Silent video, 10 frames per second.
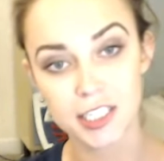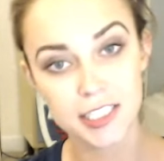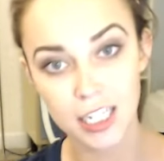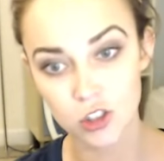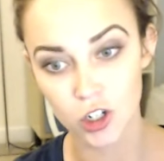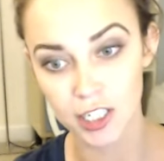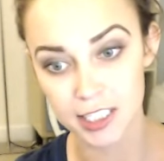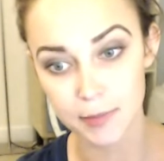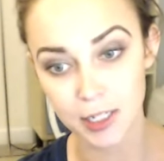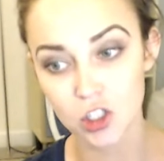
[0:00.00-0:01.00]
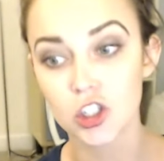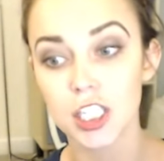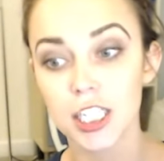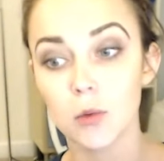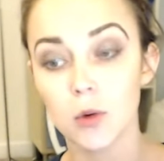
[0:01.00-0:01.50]

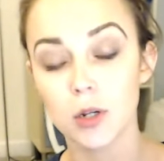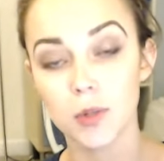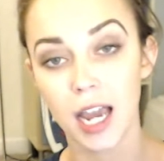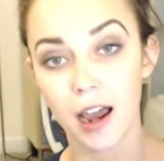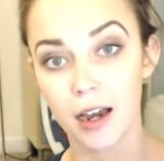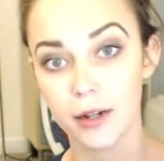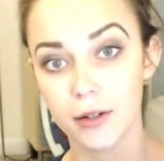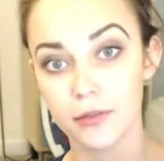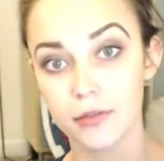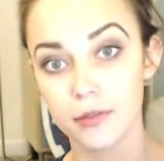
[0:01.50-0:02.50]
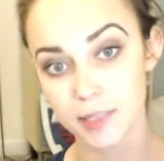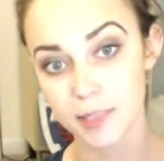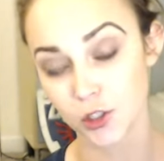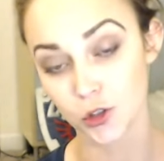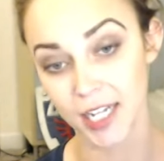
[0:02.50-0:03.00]
especially when we have
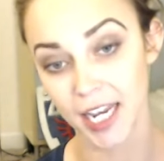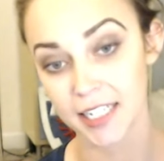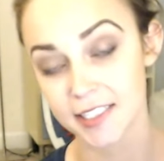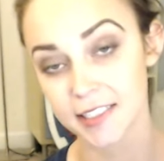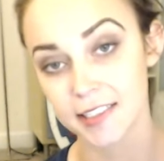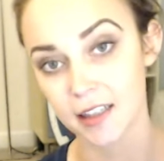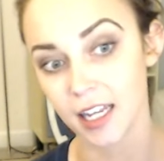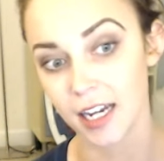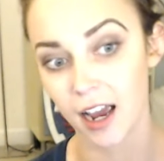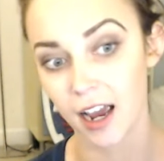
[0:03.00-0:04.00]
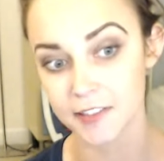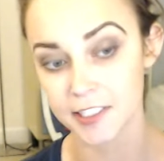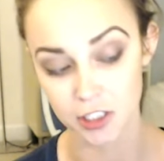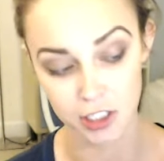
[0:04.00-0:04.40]
special guests that have certain